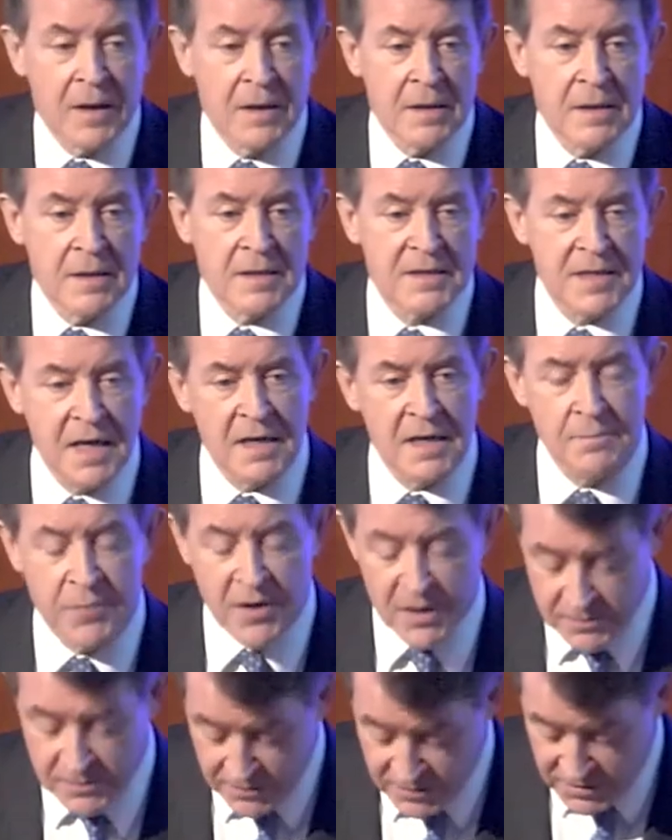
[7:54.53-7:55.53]
The second
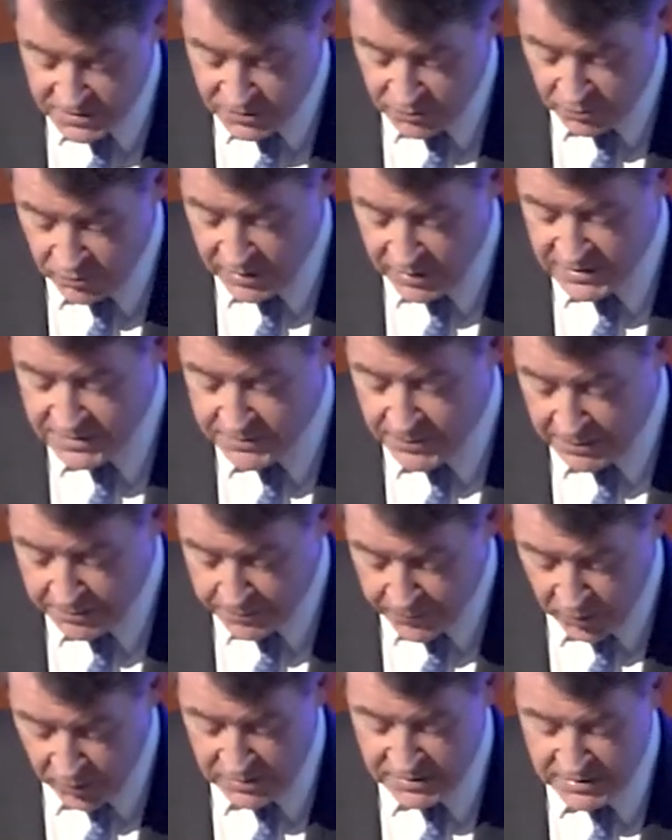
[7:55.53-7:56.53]
part of the story is about
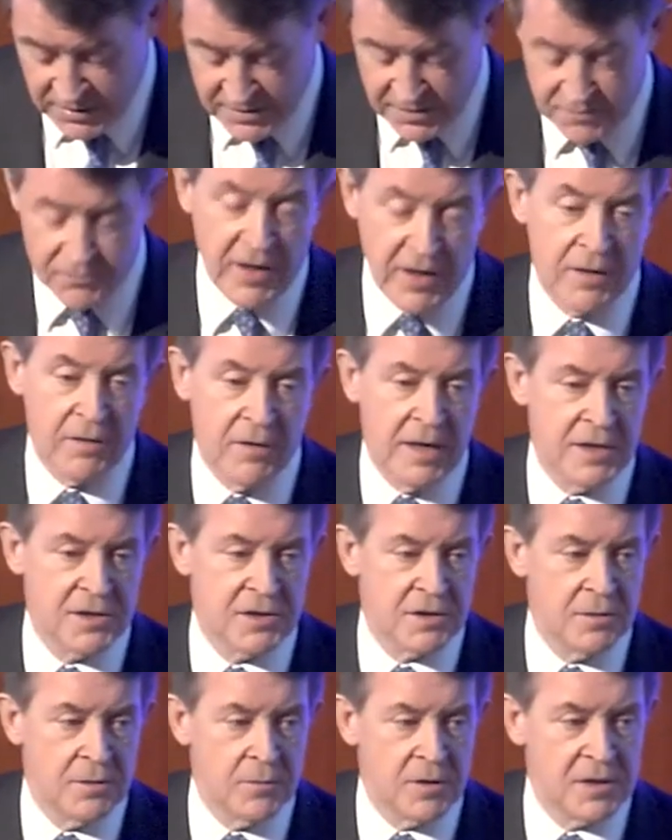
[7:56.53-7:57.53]
politics and
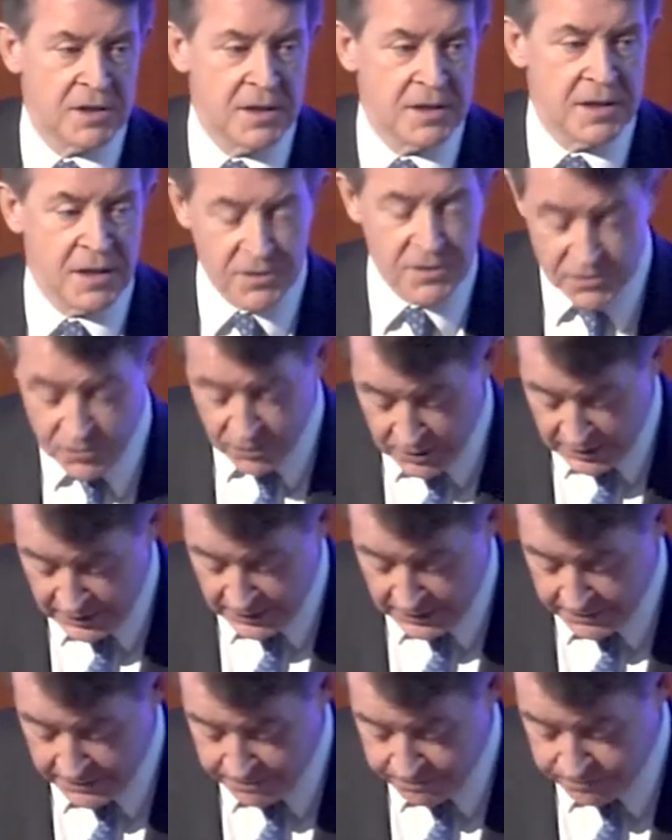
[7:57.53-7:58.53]
regulation, which I touched on
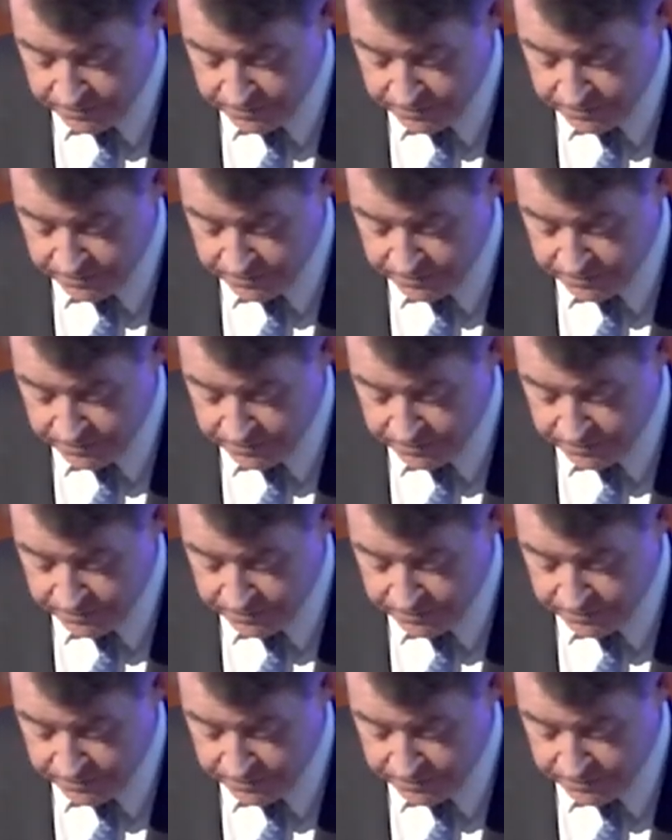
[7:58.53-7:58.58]
earlier.